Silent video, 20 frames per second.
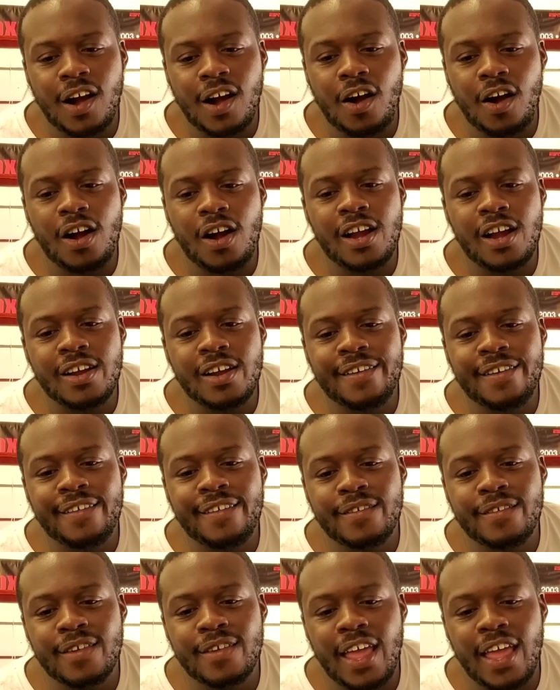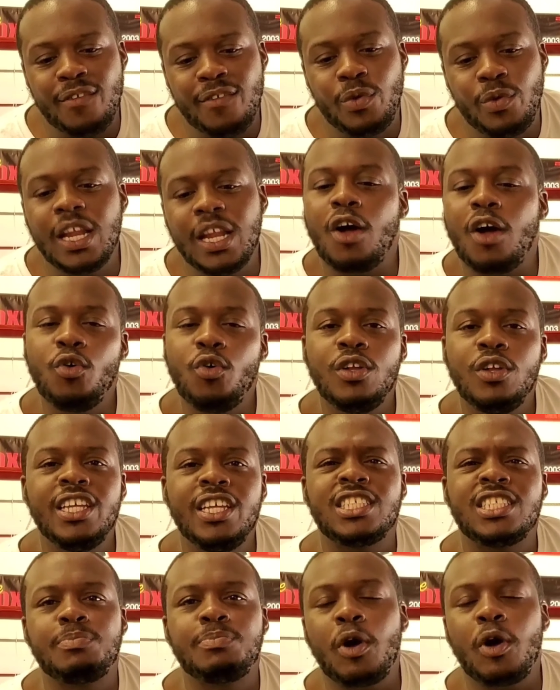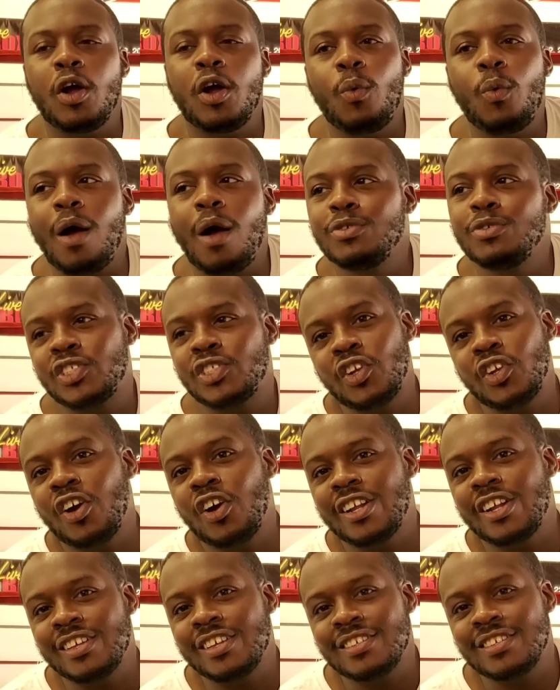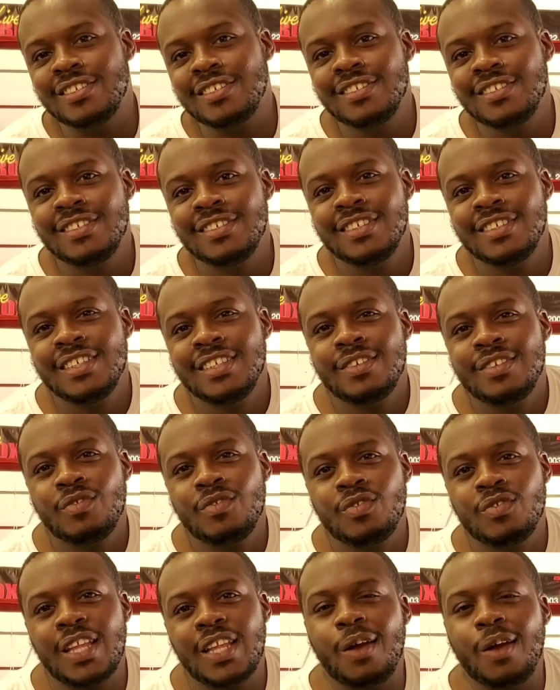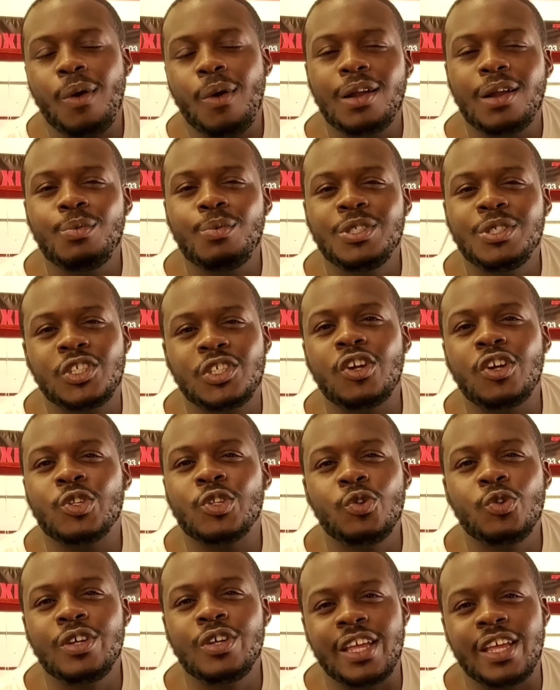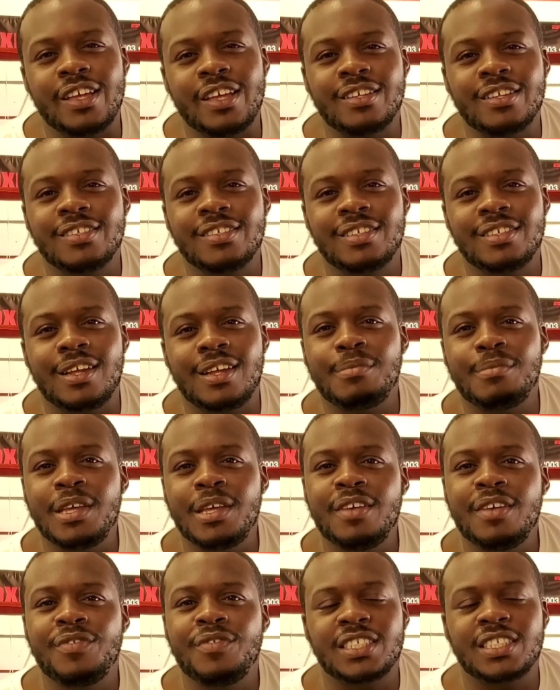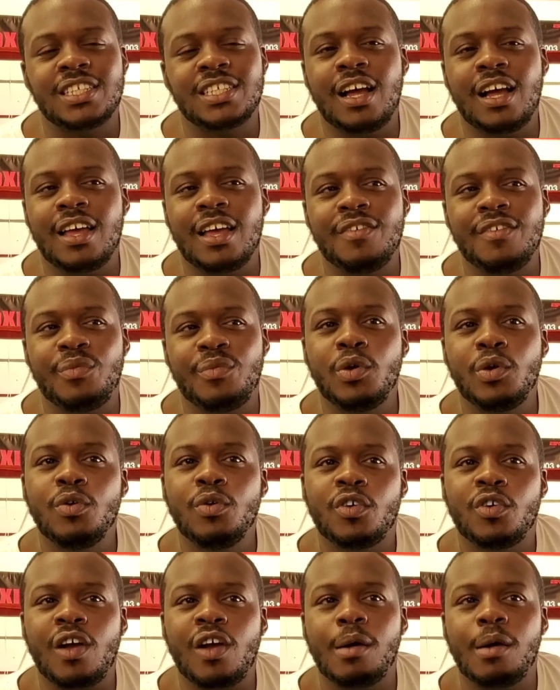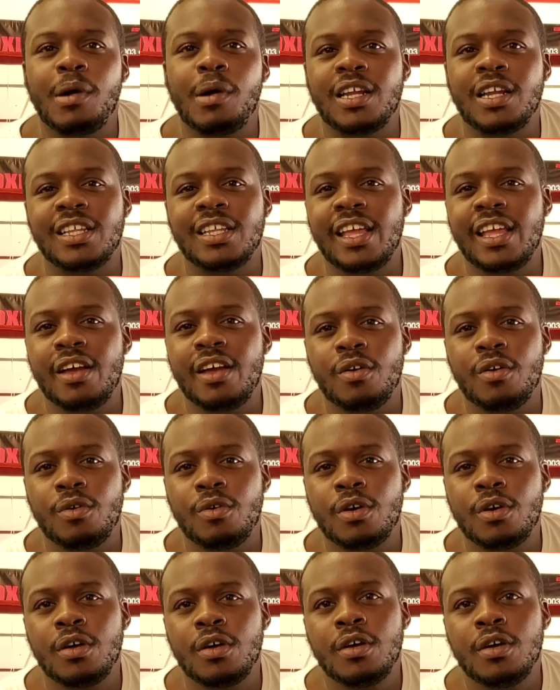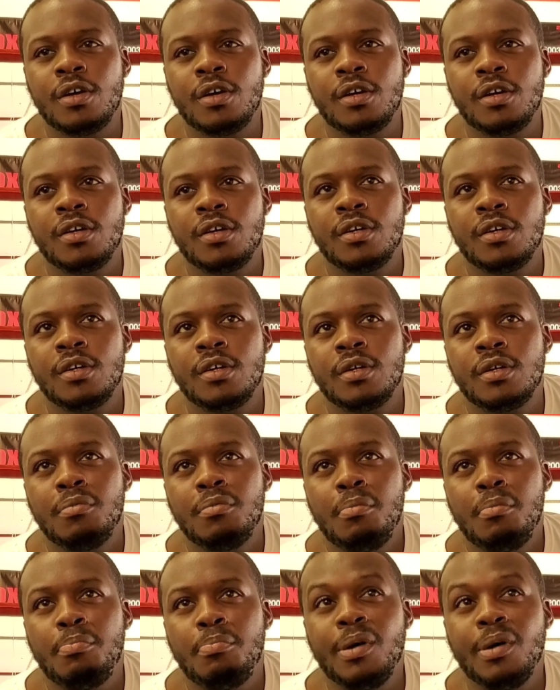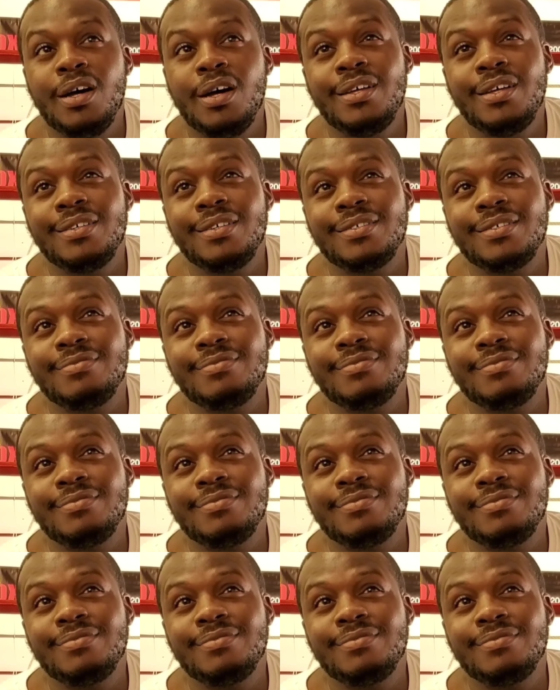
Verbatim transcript: All right. If we're not going to leak sparring, why we started? Like, why do we start doing that? You know what I mean? That's not, if we're going to cry about it now. But